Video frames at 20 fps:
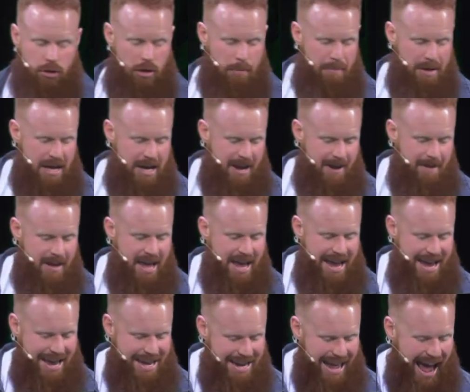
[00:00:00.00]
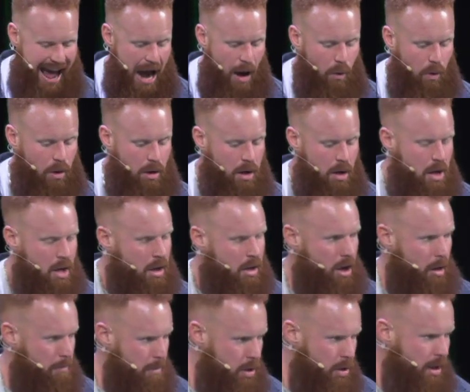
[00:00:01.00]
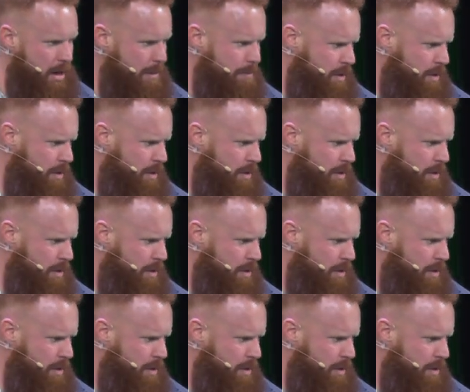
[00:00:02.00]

to be in our community.